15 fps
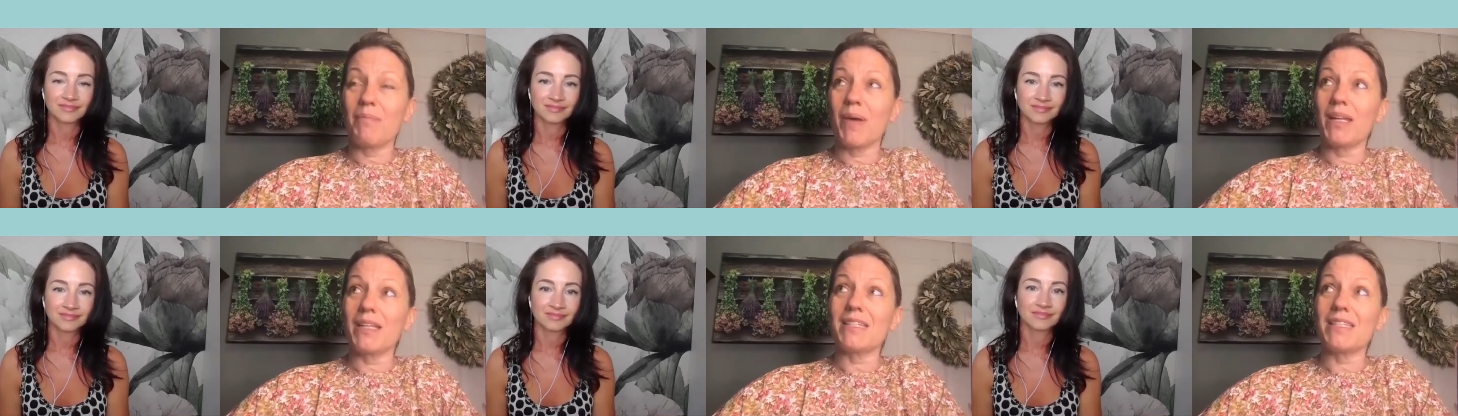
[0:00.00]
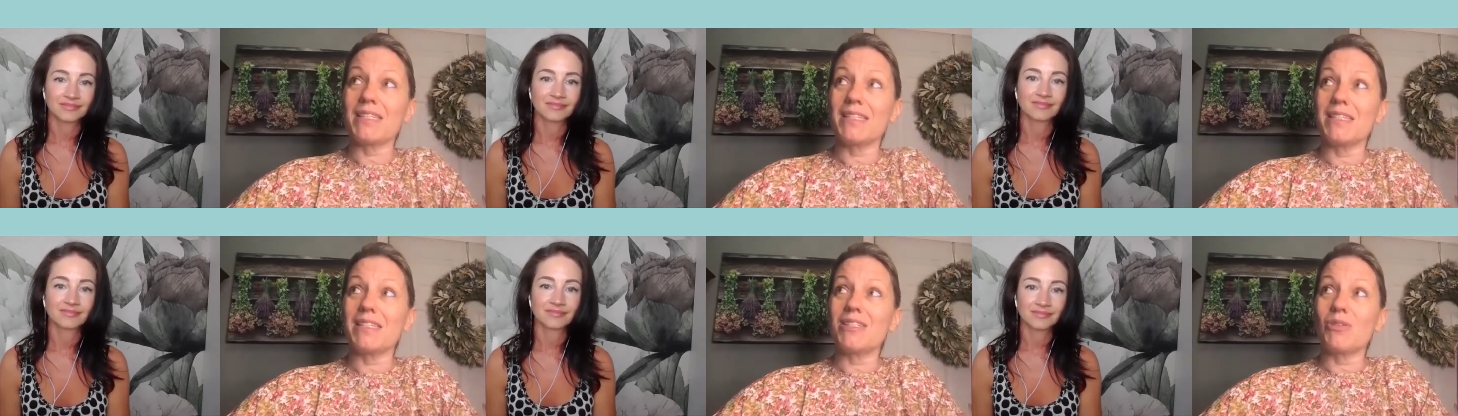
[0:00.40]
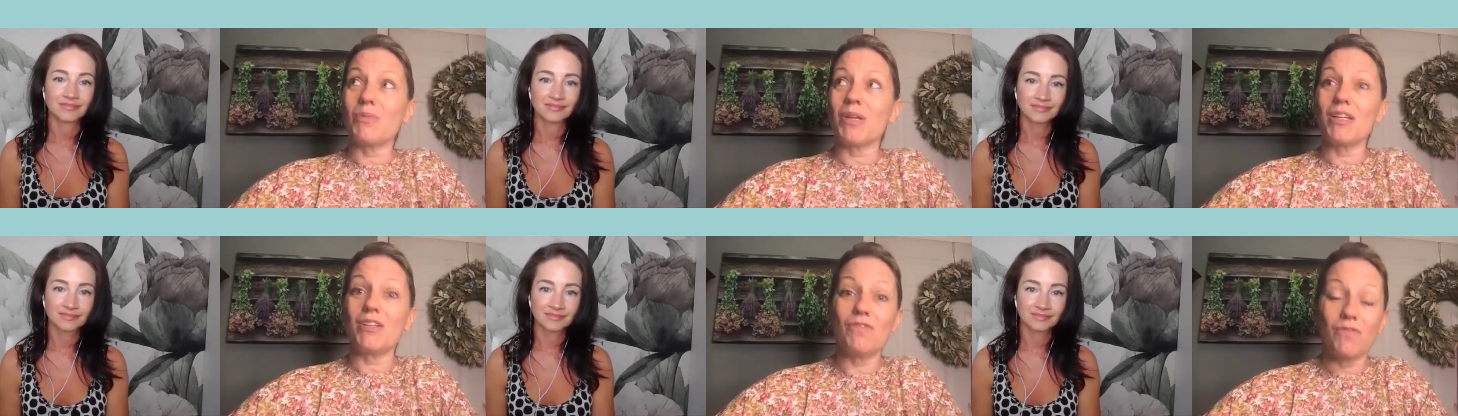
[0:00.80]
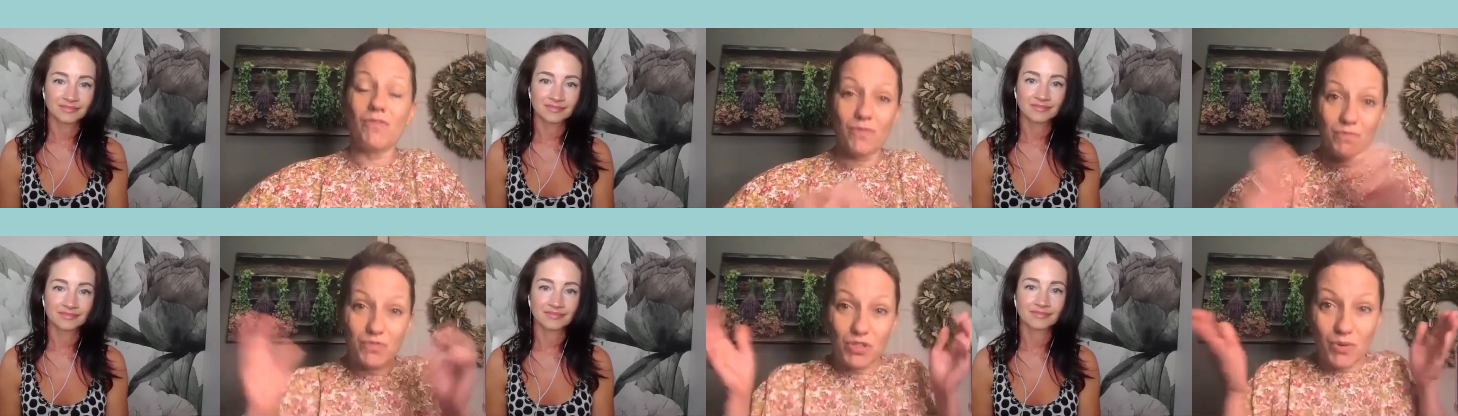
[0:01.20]
Speaker 1: But at this, so we can
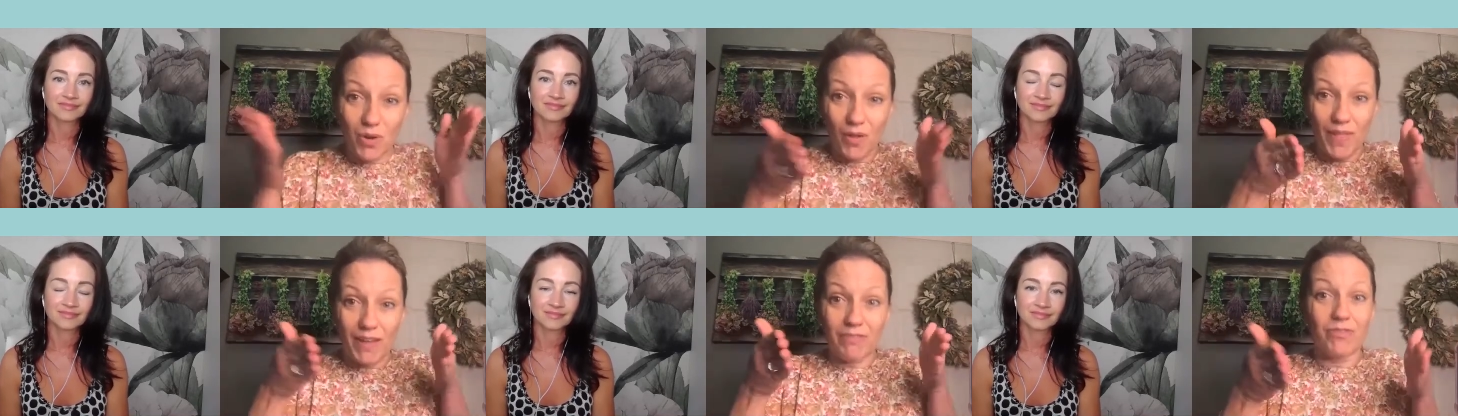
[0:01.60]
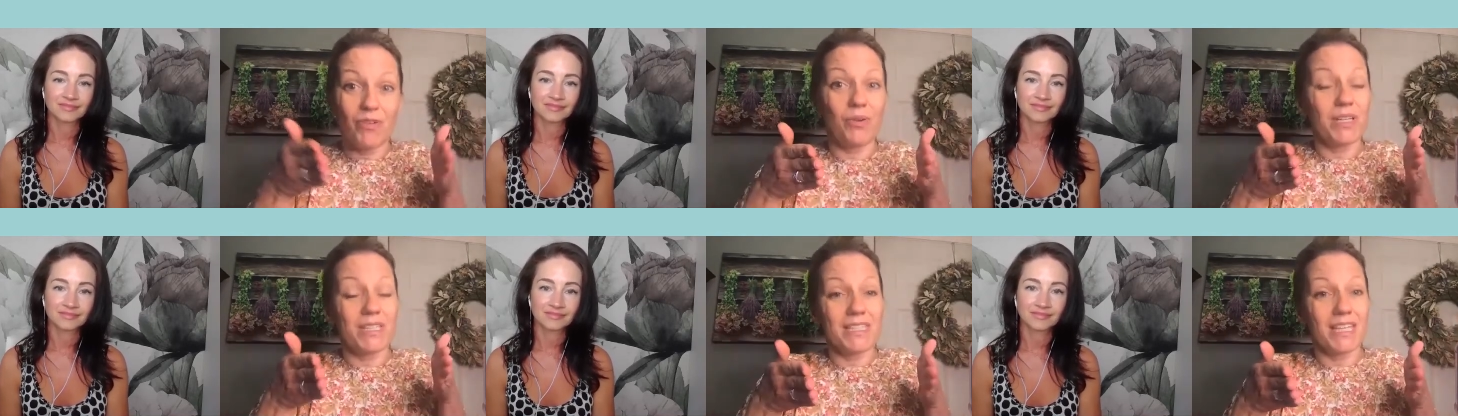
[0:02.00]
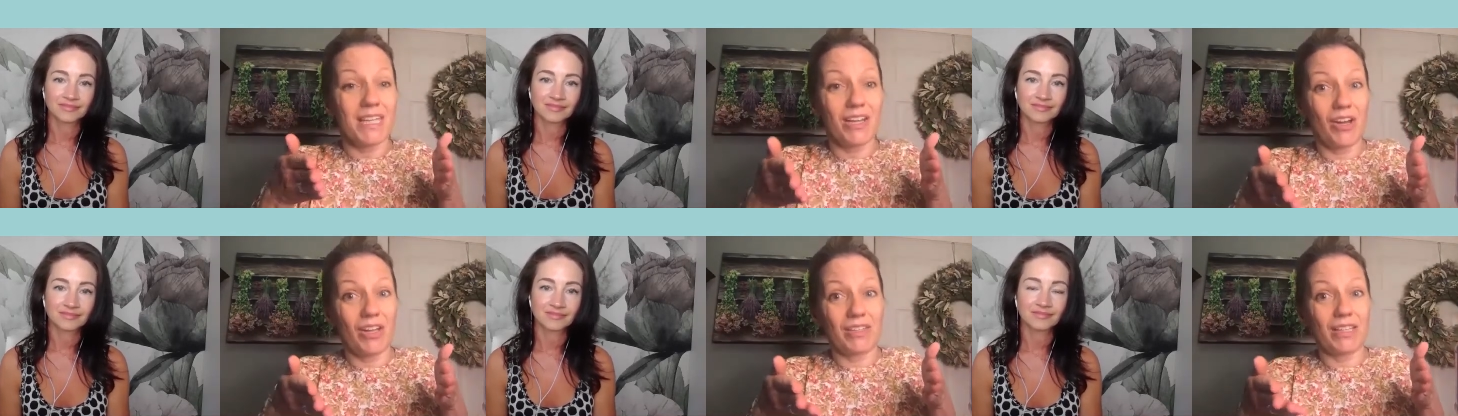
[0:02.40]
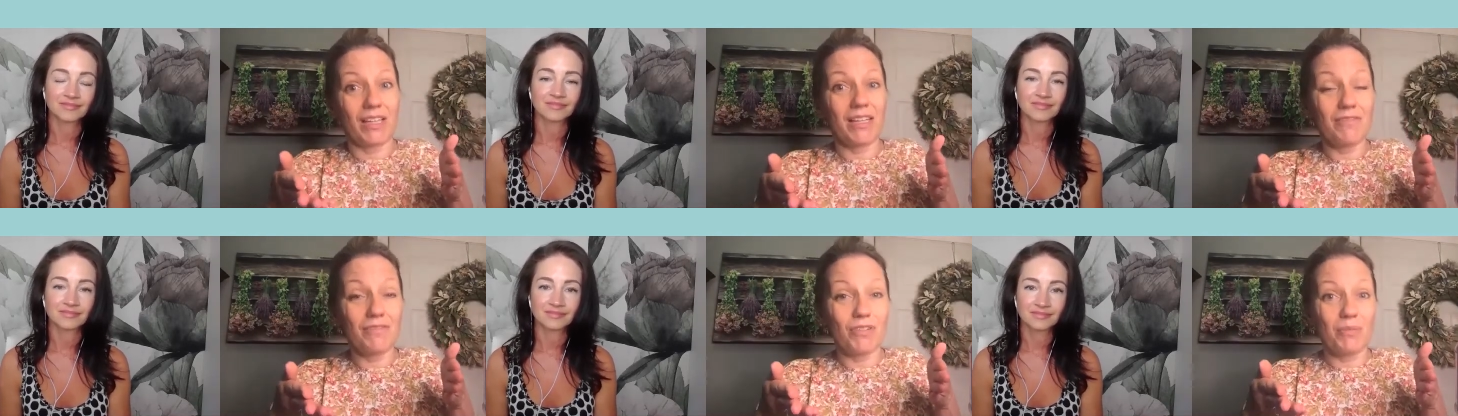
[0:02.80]
do all that focusing on the
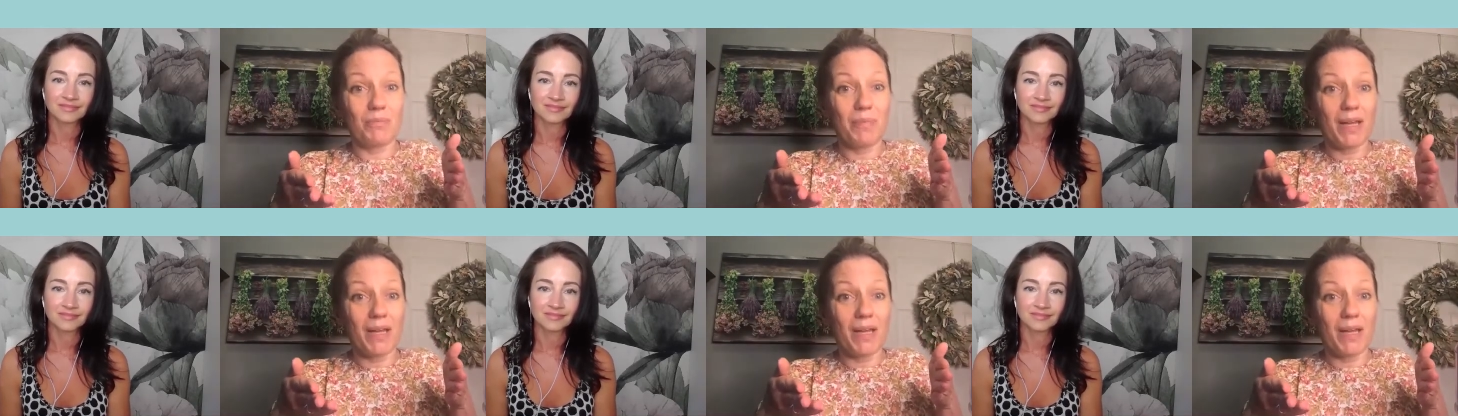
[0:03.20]
liver,